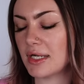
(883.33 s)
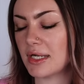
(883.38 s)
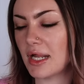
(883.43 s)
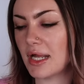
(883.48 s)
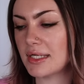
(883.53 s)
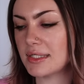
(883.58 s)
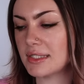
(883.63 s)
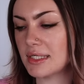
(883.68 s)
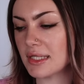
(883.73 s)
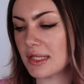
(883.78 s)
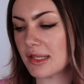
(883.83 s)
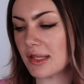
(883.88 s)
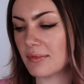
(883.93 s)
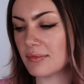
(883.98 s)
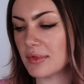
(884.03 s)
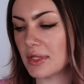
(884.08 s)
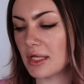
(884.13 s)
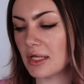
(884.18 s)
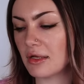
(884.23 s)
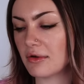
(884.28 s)
and I did
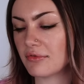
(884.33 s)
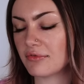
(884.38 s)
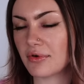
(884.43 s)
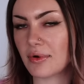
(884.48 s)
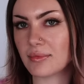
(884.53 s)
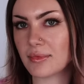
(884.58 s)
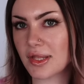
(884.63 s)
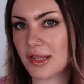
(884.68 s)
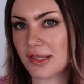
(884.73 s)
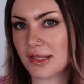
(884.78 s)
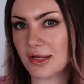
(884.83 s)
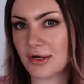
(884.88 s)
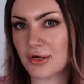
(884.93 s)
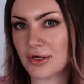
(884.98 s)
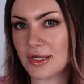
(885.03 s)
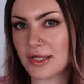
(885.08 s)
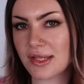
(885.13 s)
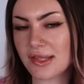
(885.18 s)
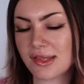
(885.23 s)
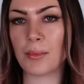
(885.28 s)
something from the
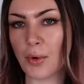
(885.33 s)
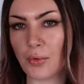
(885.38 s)
series,